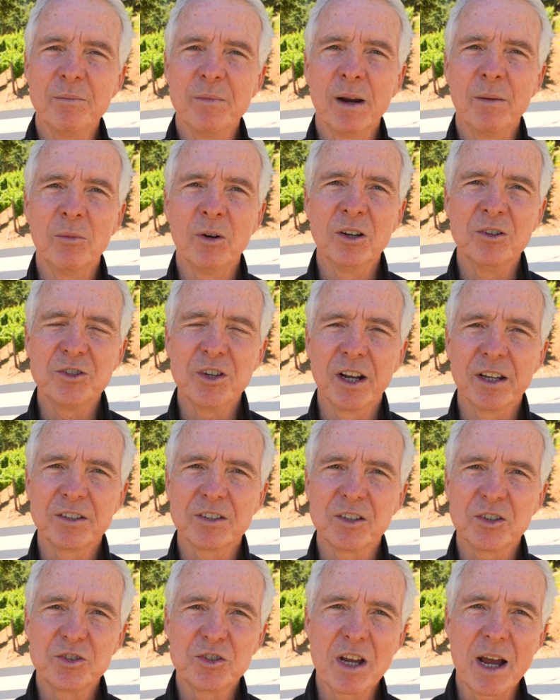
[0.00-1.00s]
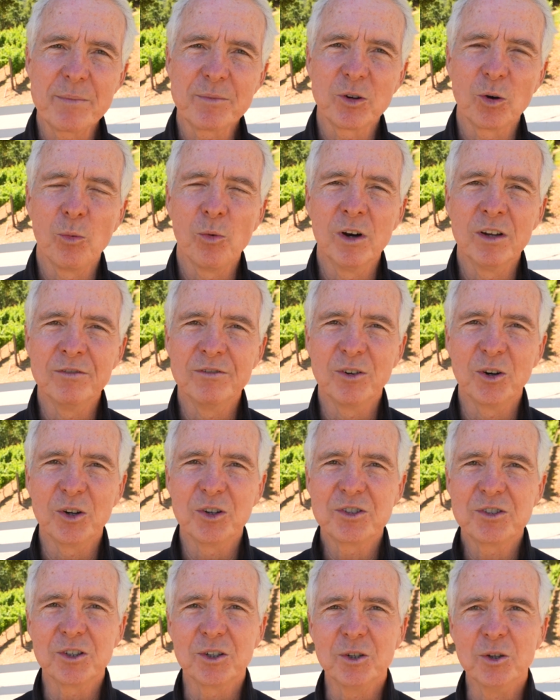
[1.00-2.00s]
Remember in Genesis chapter 1,
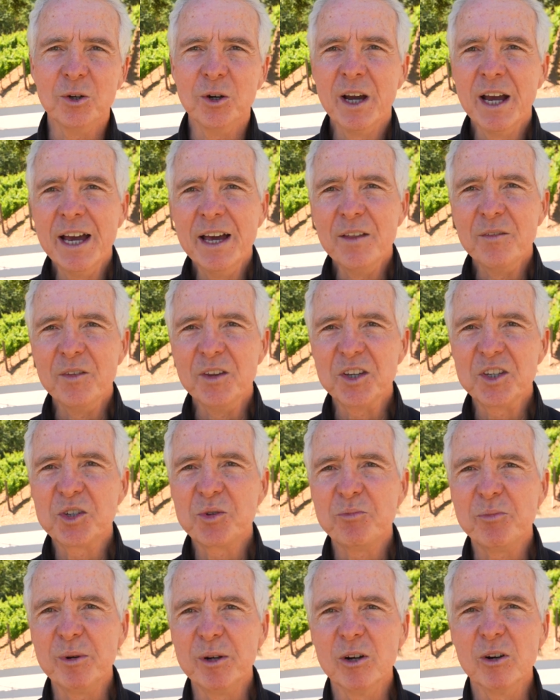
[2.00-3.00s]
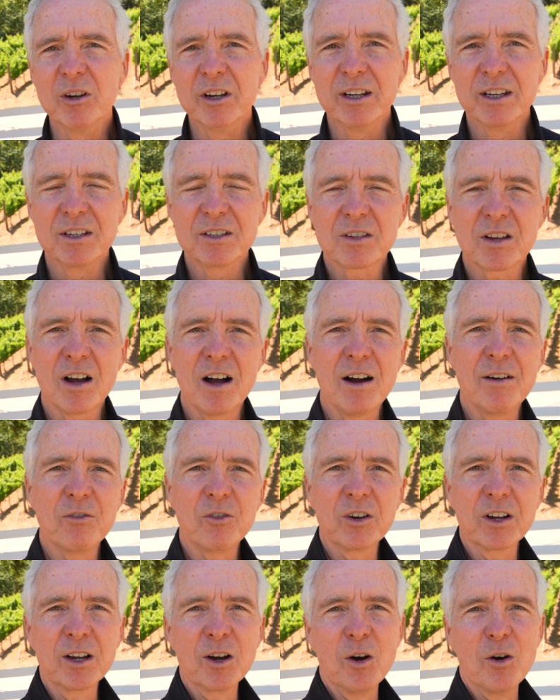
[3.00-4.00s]
verse 2, the spirit is
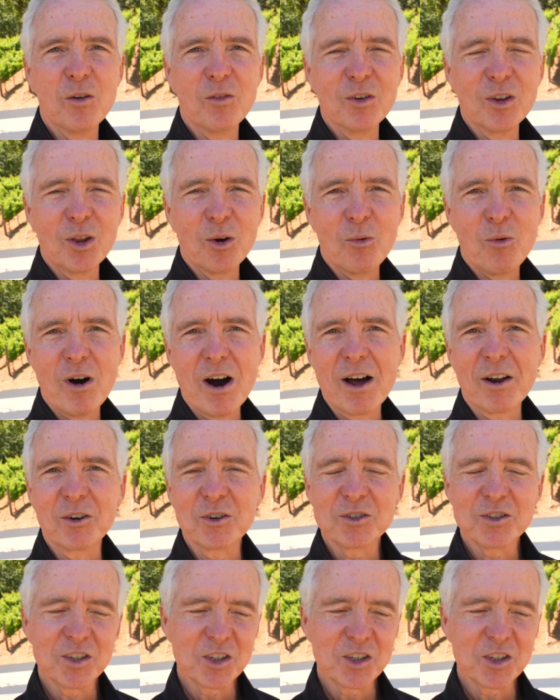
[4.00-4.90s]
hovering over the waters.